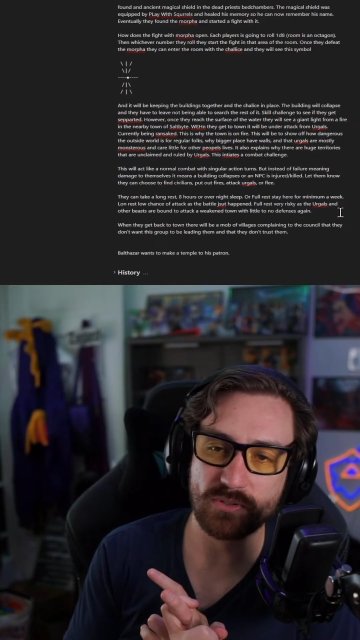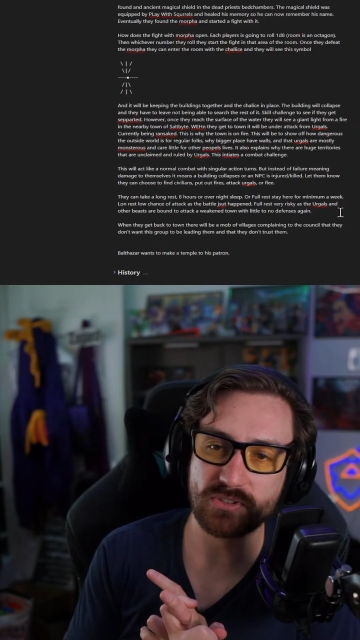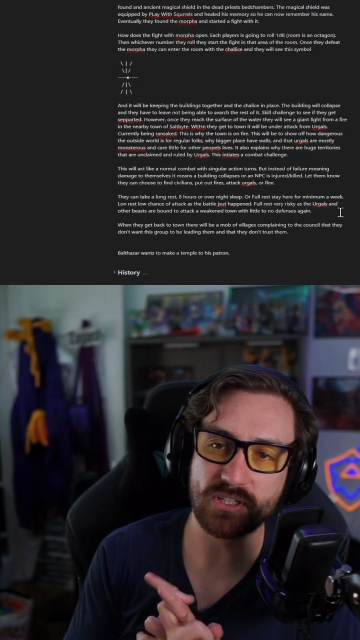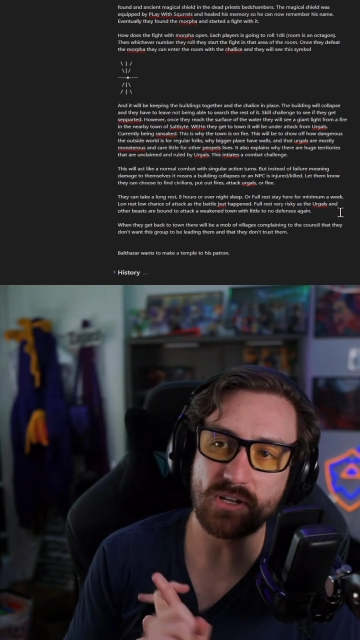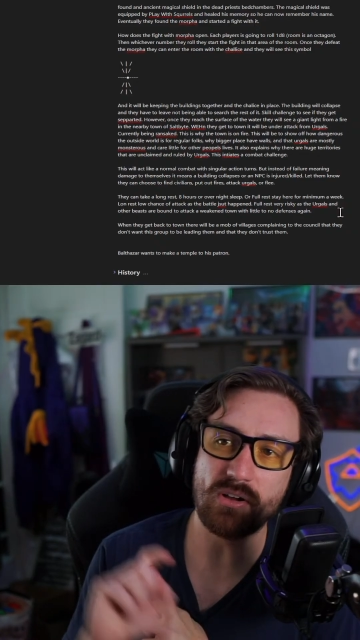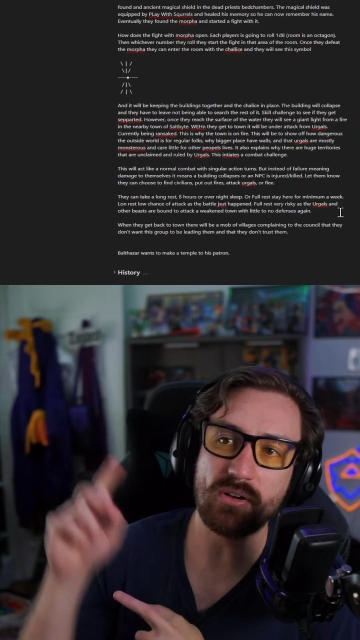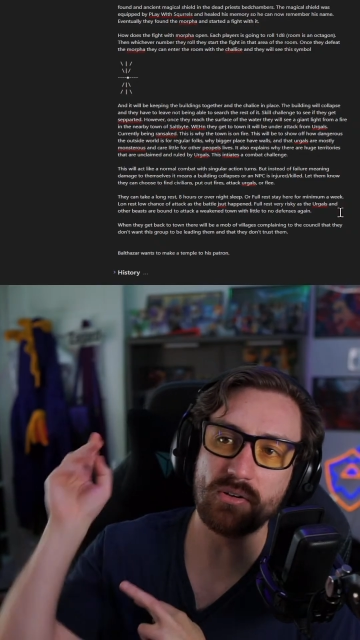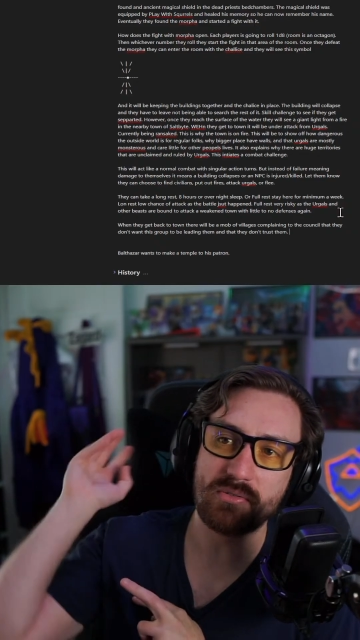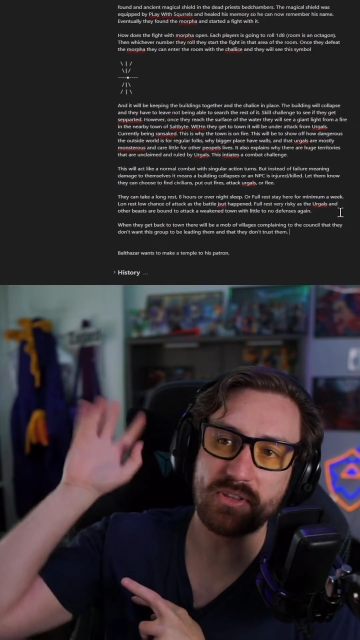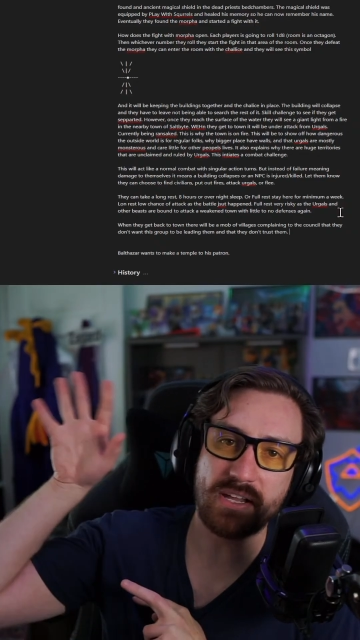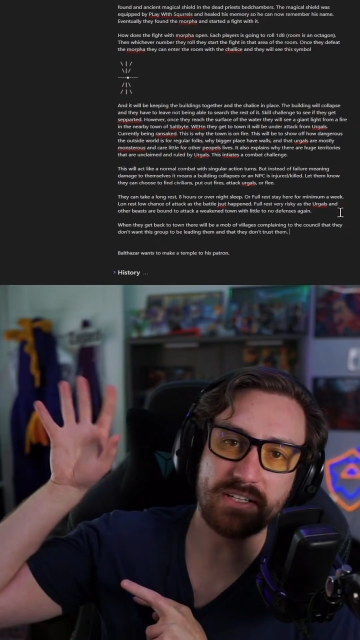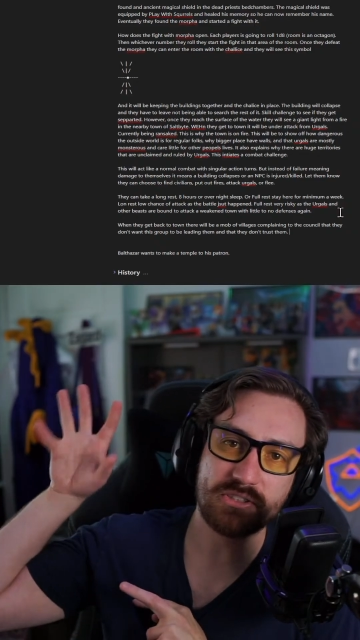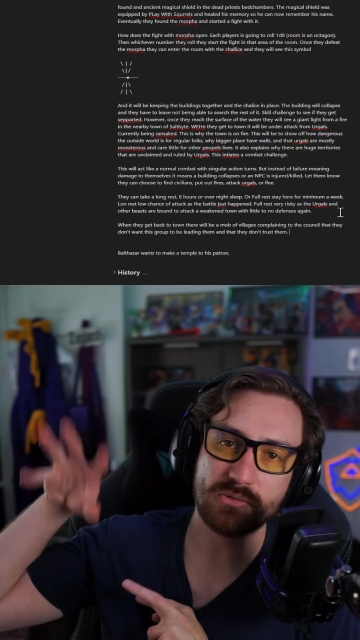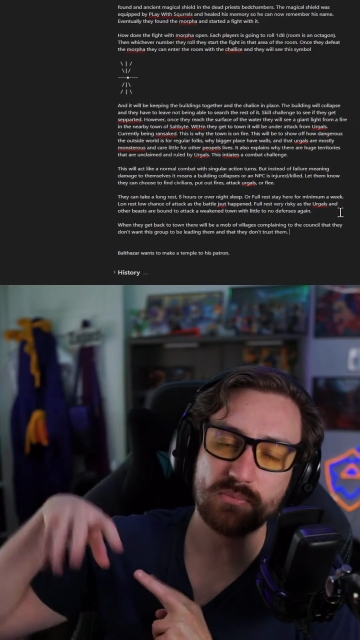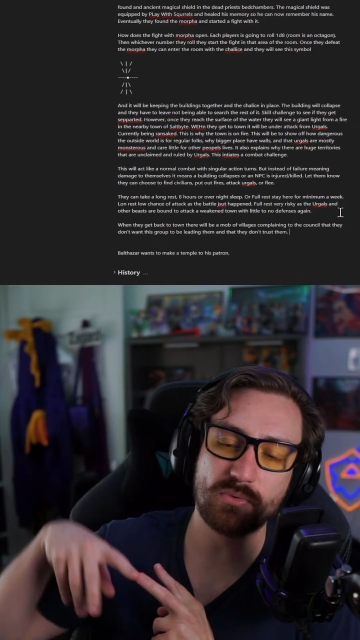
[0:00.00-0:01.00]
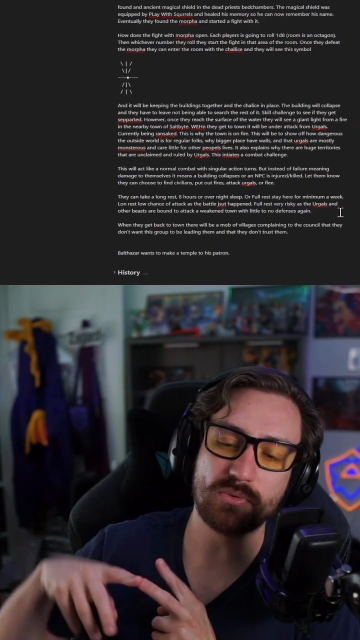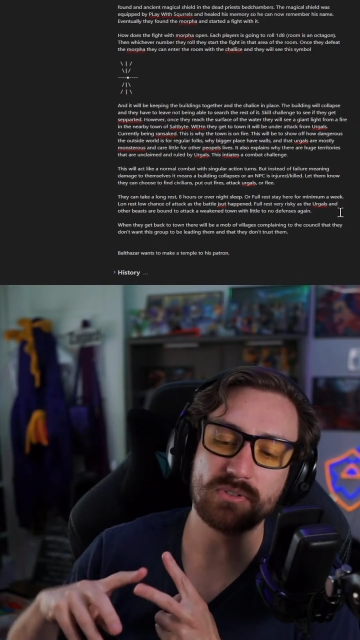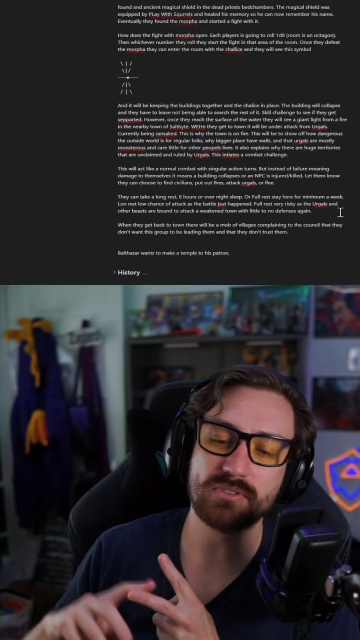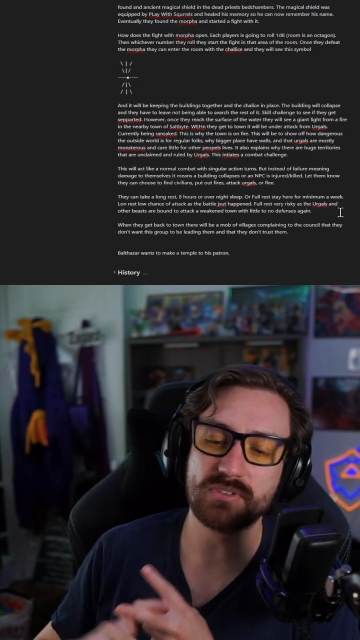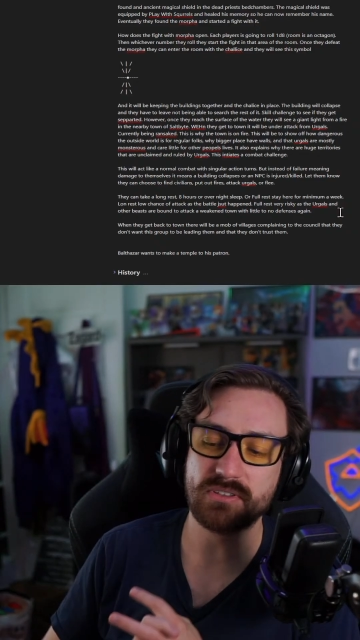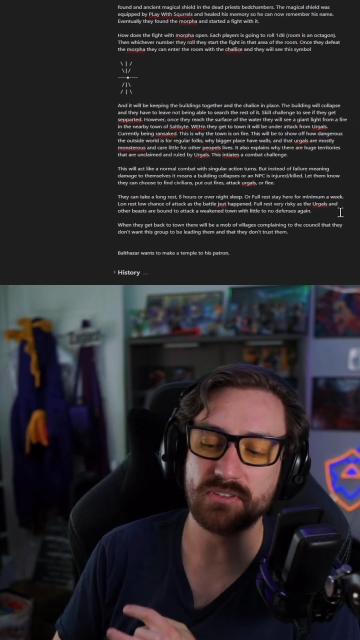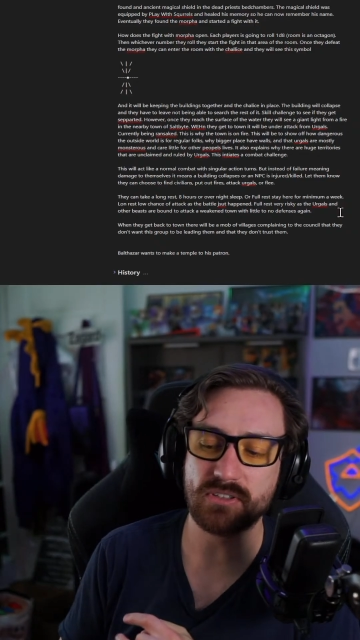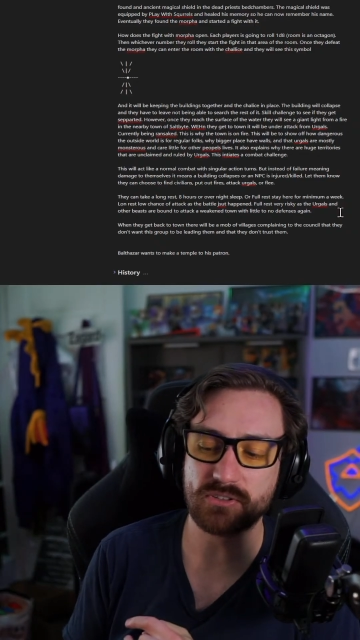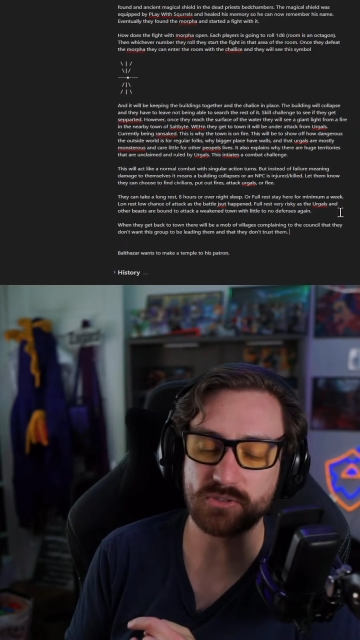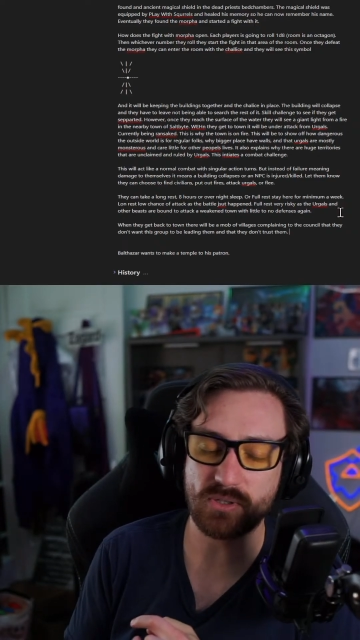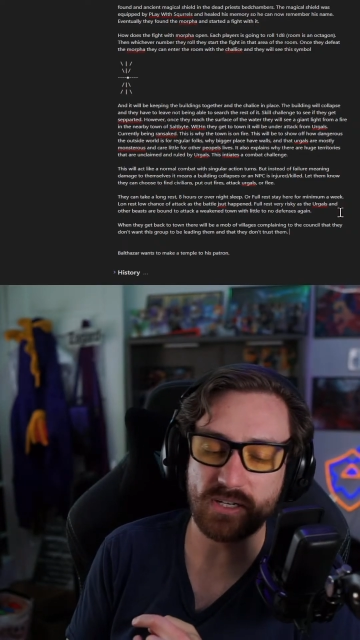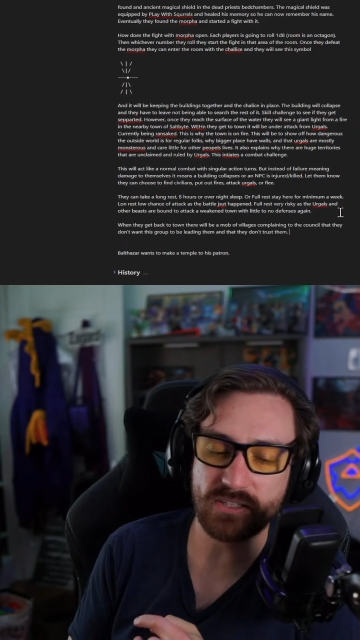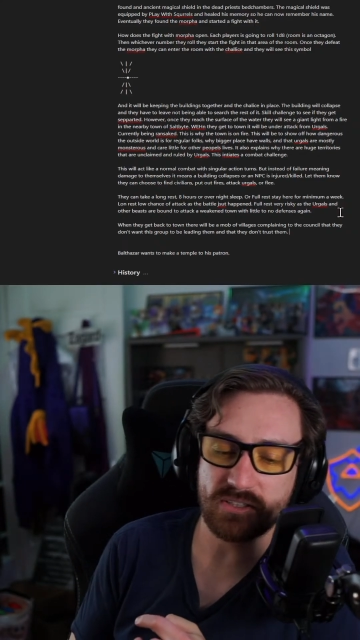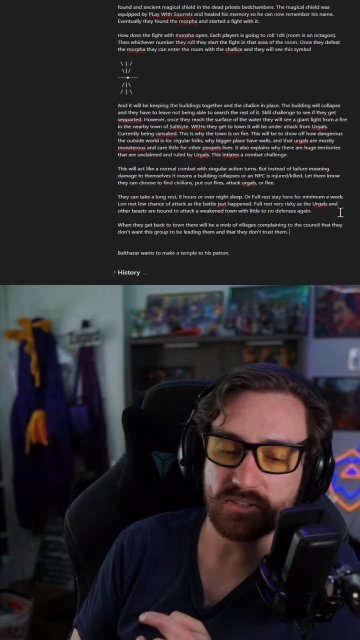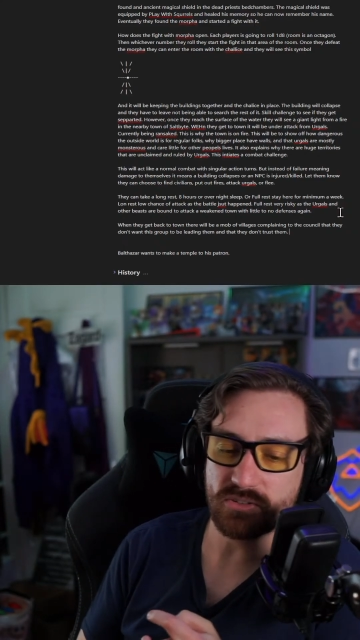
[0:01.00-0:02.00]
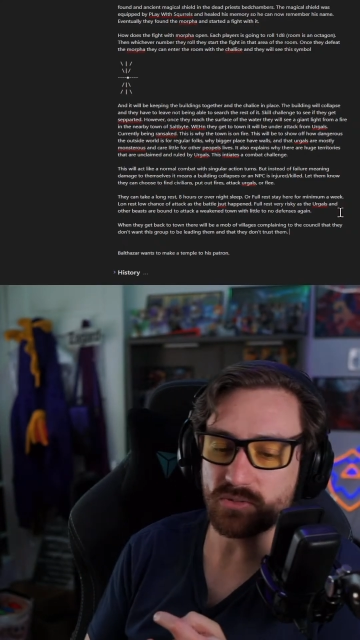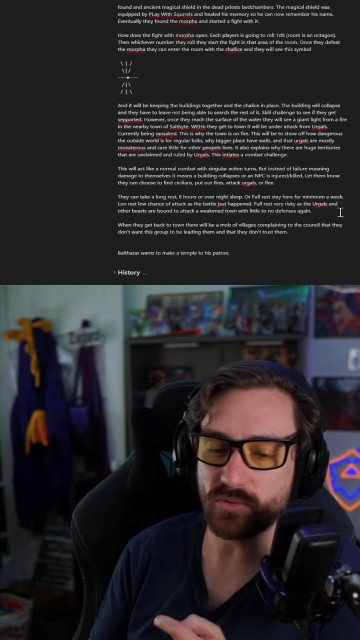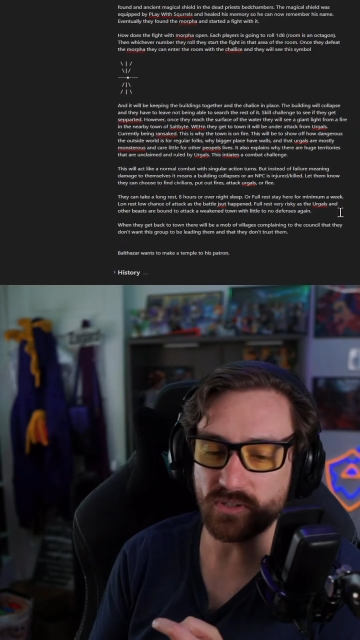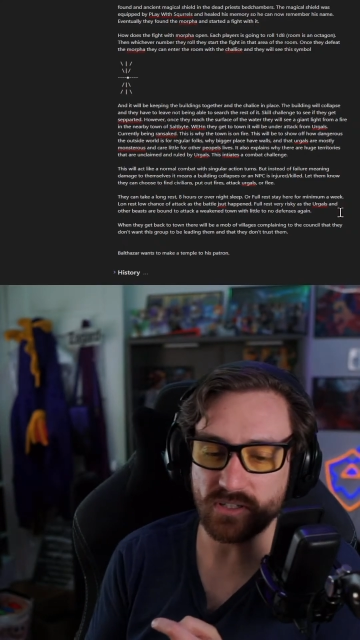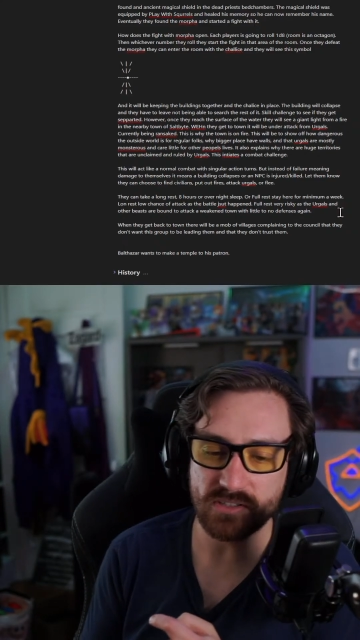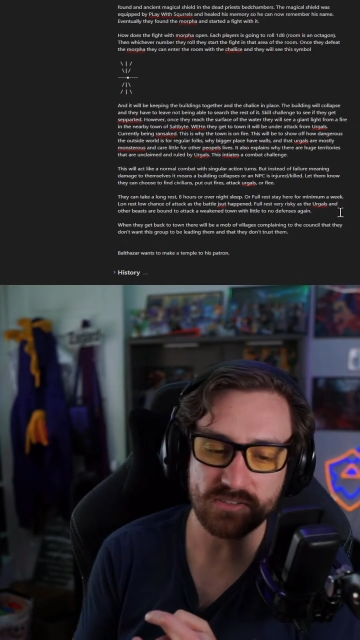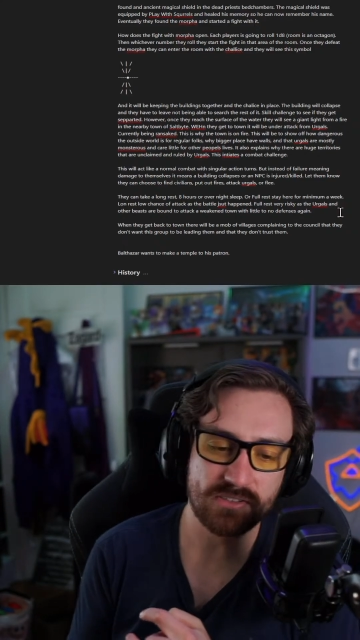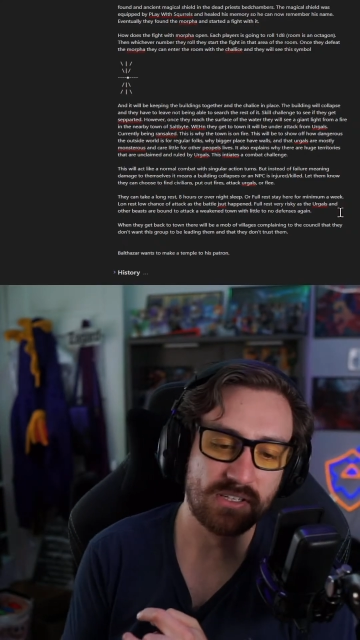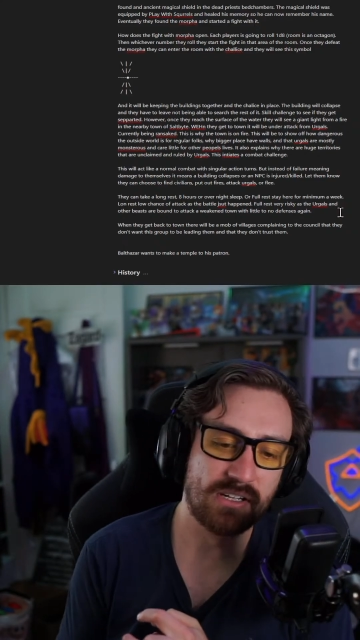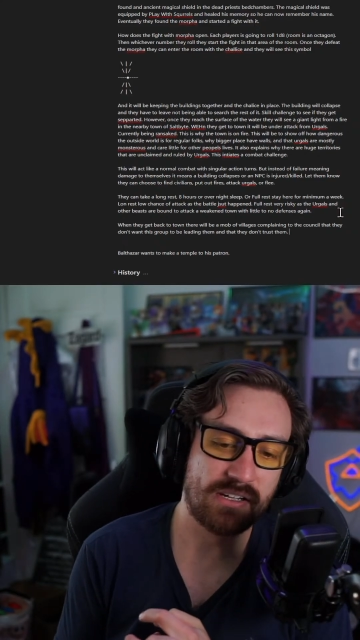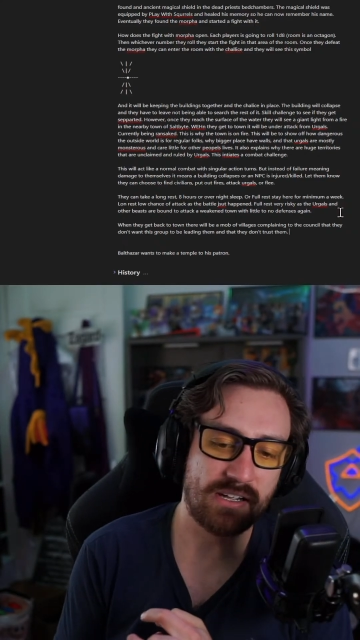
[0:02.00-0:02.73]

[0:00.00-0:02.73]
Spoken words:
It's like, oh, the Angelborn are trying to control us,